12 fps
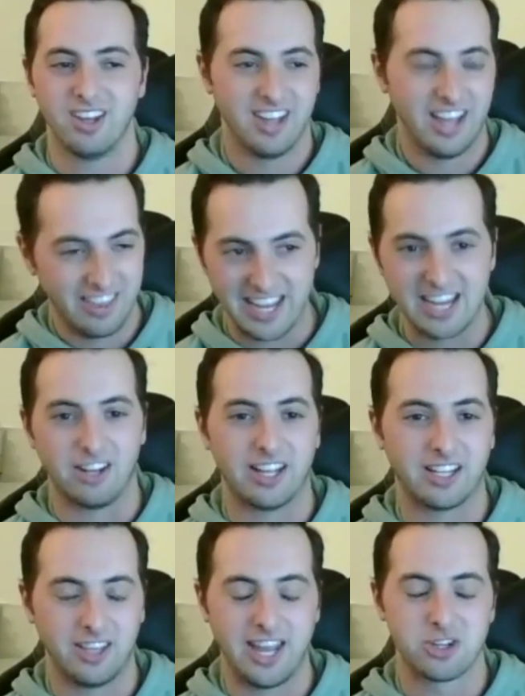
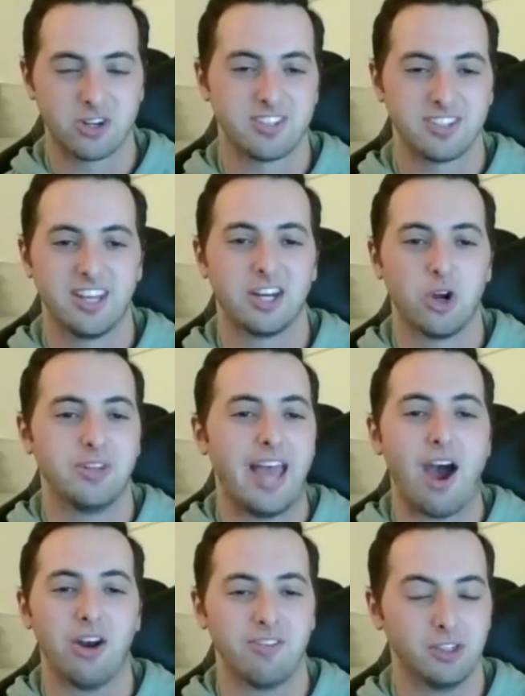the interest is going to go
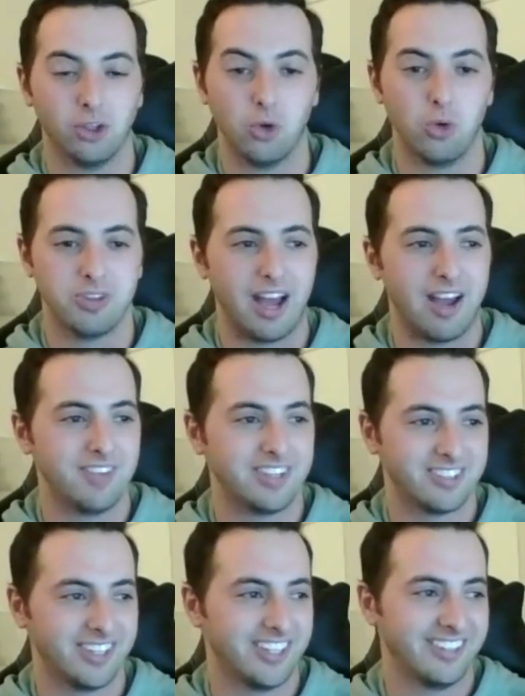down if you lose,
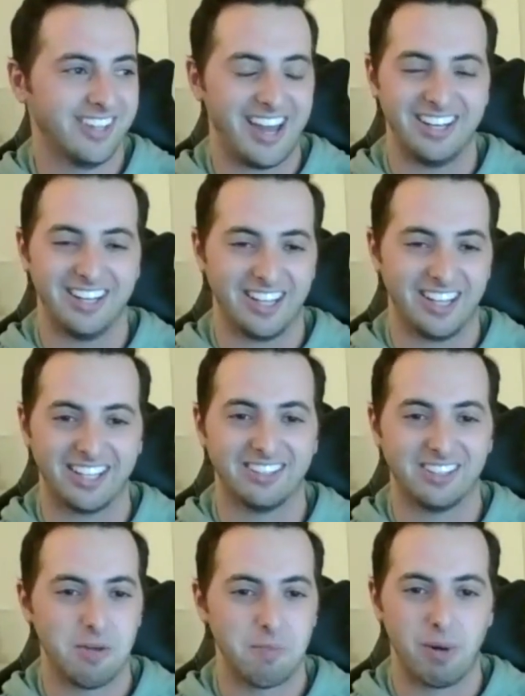obviously, and like,
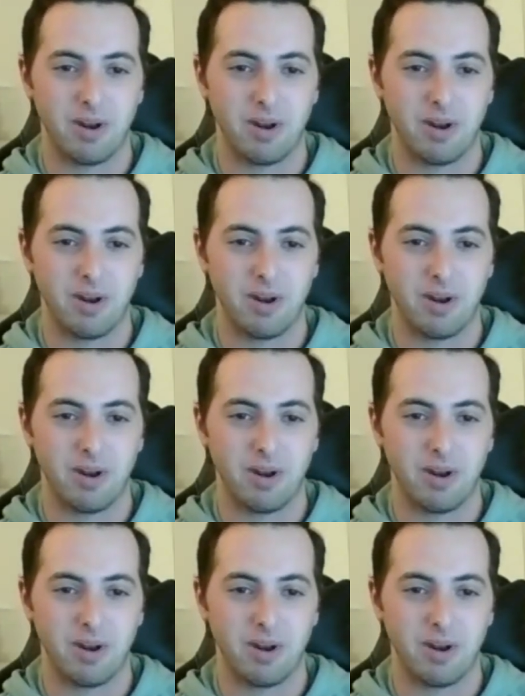right.